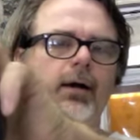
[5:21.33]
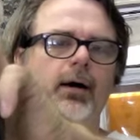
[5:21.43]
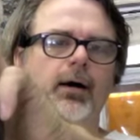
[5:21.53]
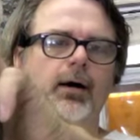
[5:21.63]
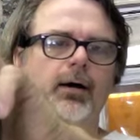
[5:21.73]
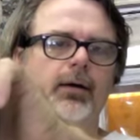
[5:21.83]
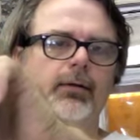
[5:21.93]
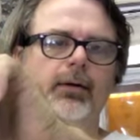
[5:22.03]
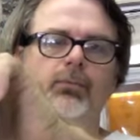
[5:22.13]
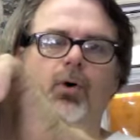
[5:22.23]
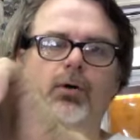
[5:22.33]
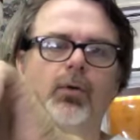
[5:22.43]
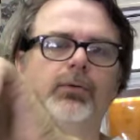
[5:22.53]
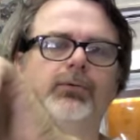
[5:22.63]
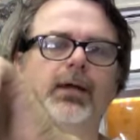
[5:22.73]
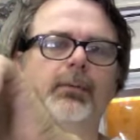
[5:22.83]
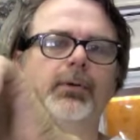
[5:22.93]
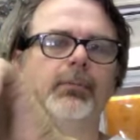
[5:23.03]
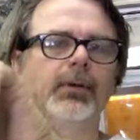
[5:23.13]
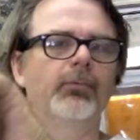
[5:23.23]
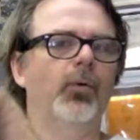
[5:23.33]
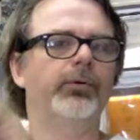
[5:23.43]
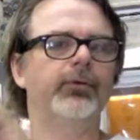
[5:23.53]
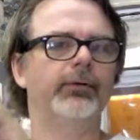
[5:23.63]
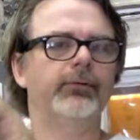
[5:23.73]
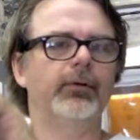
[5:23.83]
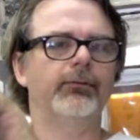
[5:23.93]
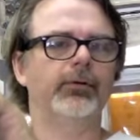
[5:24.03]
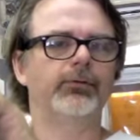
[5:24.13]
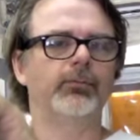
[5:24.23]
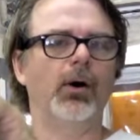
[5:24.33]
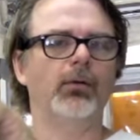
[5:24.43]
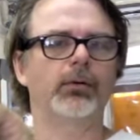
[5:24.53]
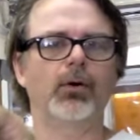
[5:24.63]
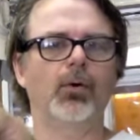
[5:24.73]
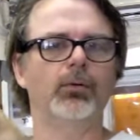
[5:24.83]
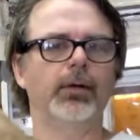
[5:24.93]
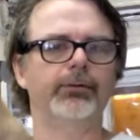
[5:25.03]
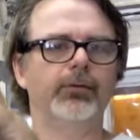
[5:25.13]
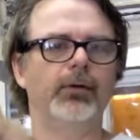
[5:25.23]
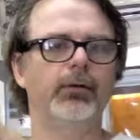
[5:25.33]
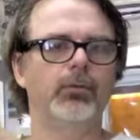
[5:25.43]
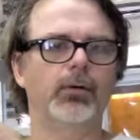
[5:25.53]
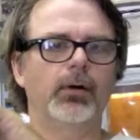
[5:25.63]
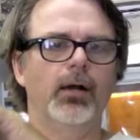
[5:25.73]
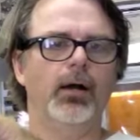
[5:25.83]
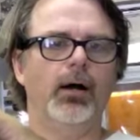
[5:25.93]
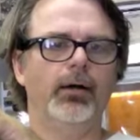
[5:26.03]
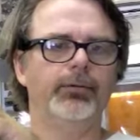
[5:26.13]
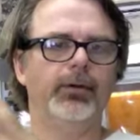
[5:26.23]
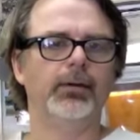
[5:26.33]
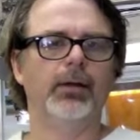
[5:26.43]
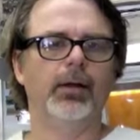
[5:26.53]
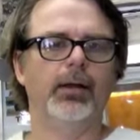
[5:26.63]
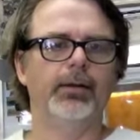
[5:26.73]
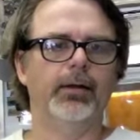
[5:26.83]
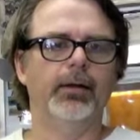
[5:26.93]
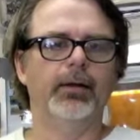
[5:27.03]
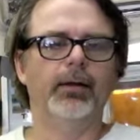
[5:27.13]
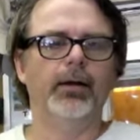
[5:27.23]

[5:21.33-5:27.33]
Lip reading: It won't go as deep. It'll be more sensitive to smaller gold. Let's say you were hunting in a